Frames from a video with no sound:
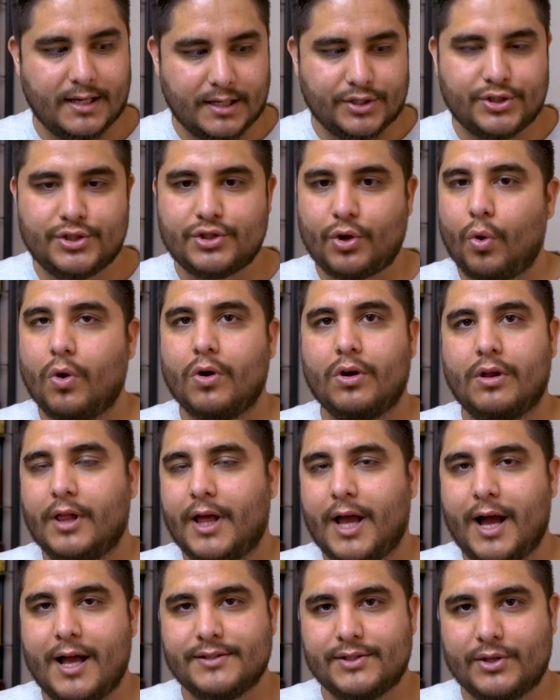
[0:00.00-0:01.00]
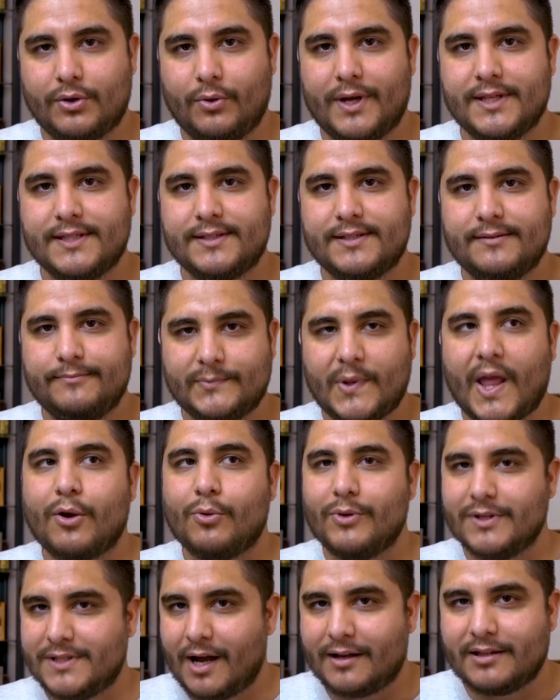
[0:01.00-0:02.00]
historical consequence. Like
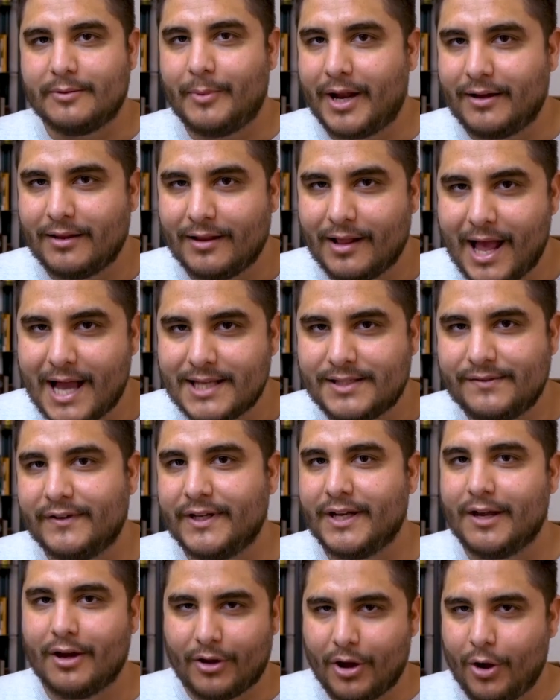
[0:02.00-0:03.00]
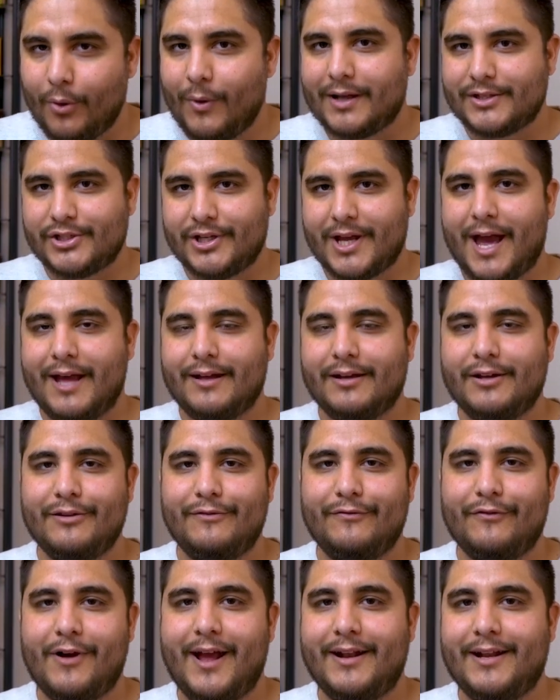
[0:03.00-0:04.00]
we talked about in the last video. Go watch that.
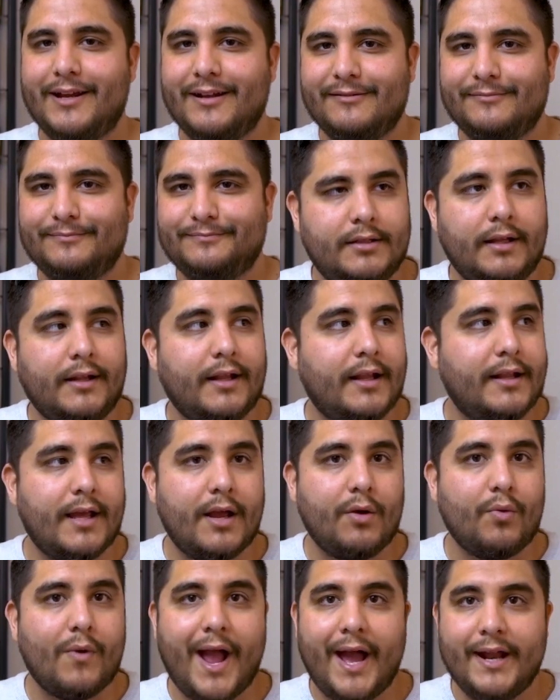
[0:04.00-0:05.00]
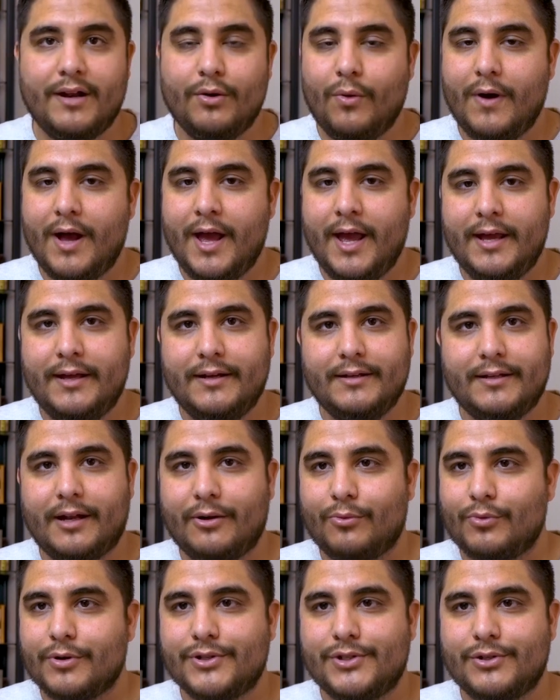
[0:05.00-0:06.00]
Good Friday. And then they ran away
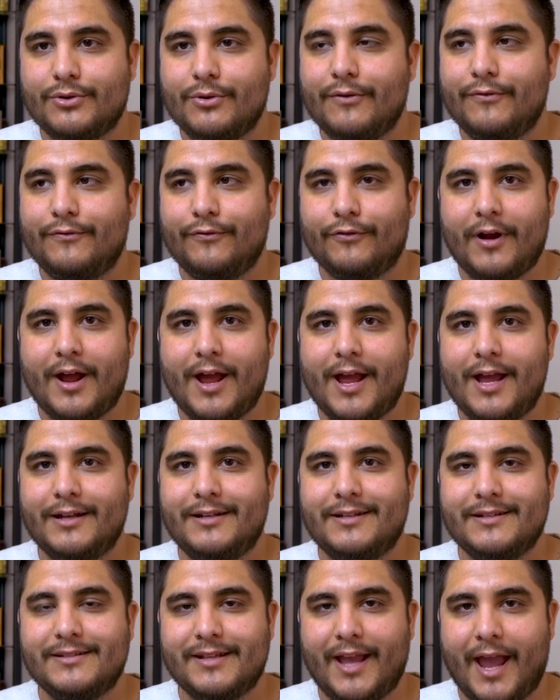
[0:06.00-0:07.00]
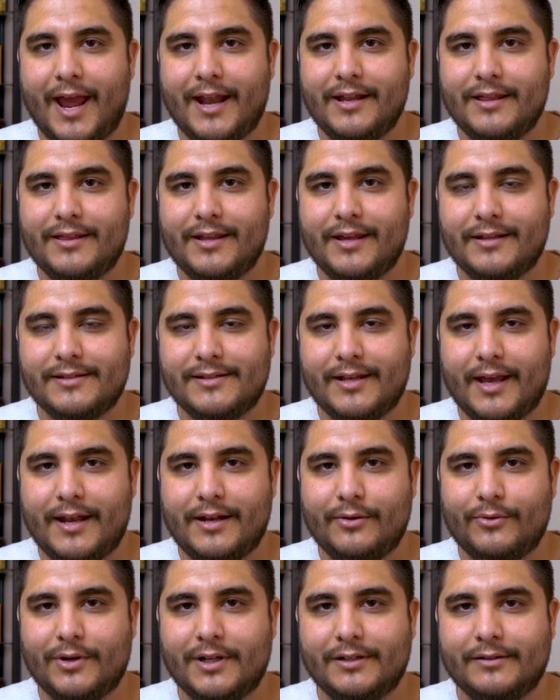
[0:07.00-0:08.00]
and were too afraid to say anything to
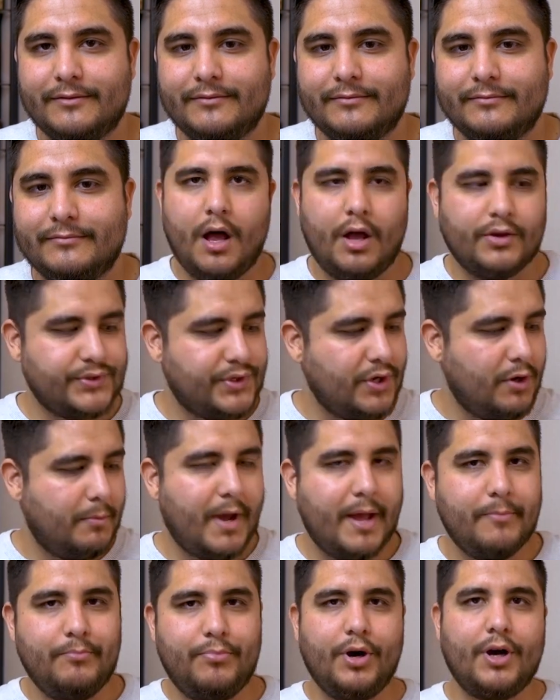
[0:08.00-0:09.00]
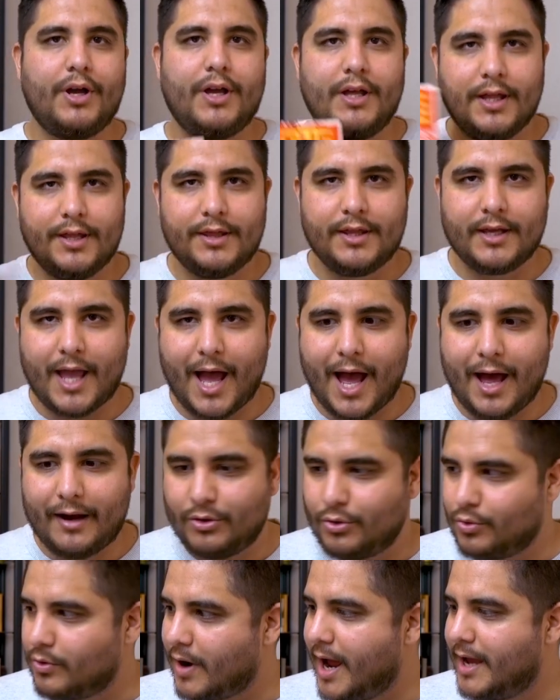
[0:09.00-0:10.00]
anyone. Also, my book, The God
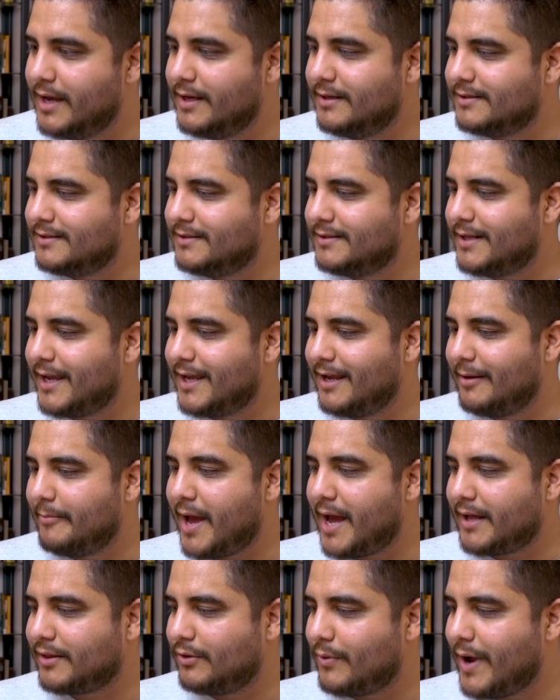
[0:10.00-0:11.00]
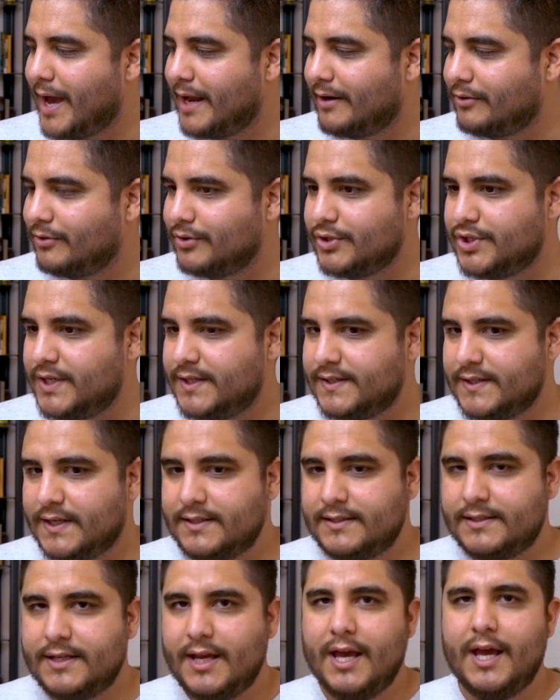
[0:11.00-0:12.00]
Who Riots, Taking Back the Radical
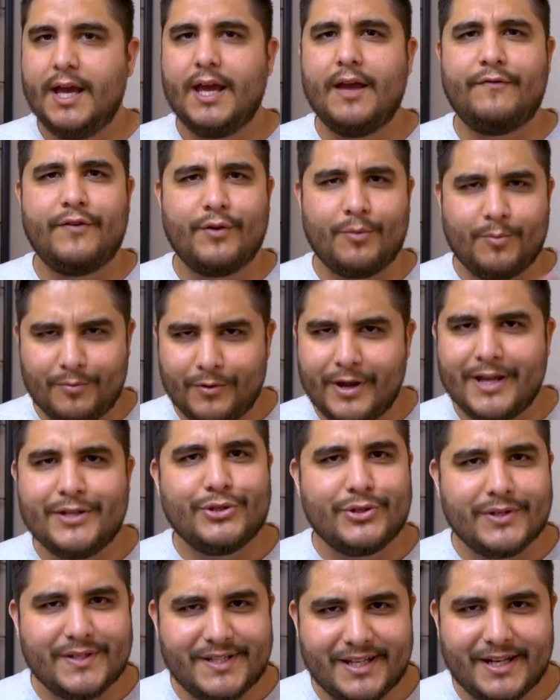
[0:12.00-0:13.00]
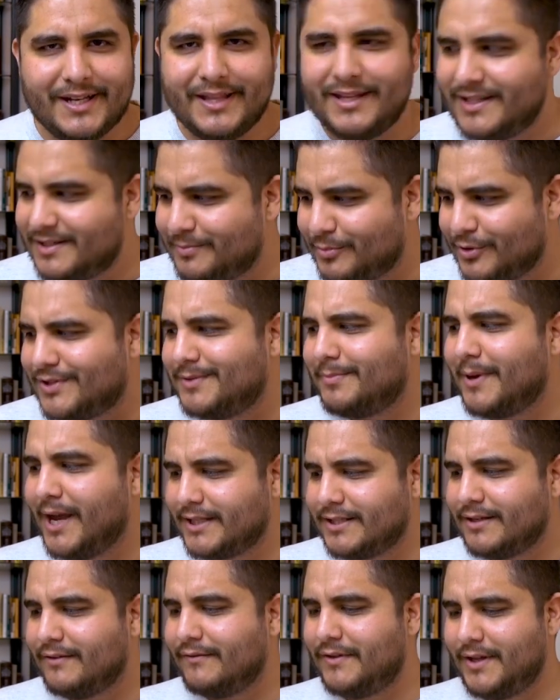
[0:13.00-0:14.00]
Jesus. If you're interested in this
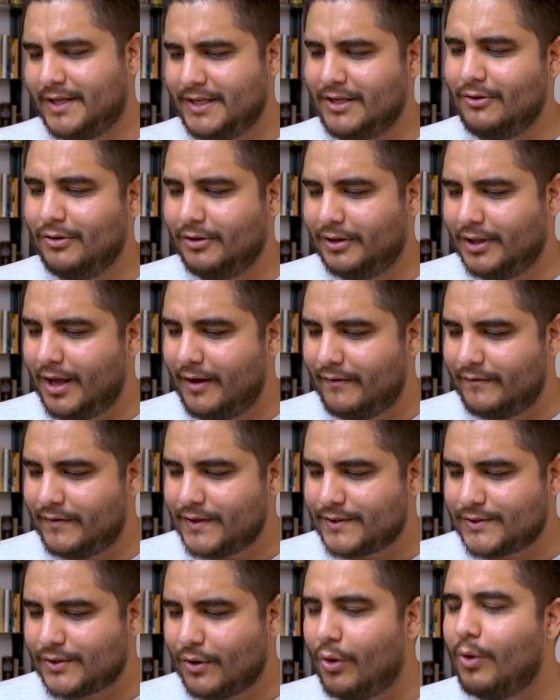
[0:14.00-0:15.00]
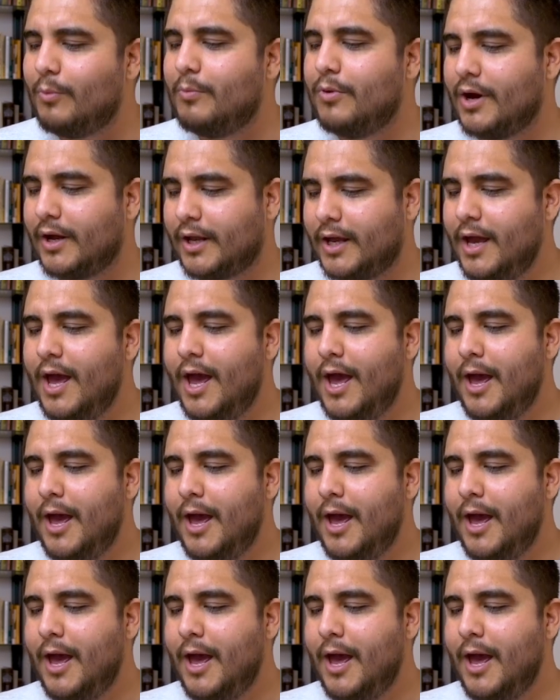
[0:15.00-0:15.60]
perspective, then you'll love this whole book.